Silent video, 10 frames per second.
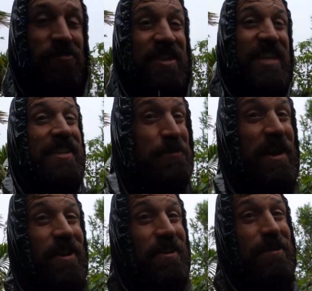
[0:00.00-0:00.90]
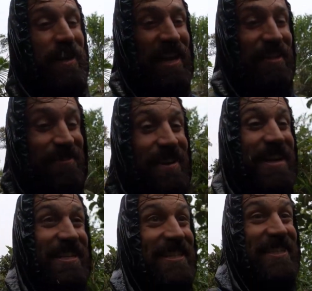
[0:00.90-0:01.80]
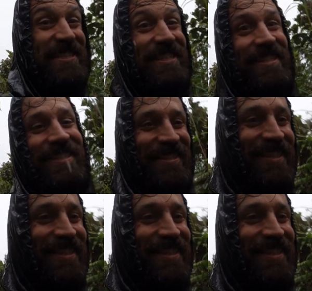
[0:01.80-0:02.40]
Brooke says we are doing it in the rainy season.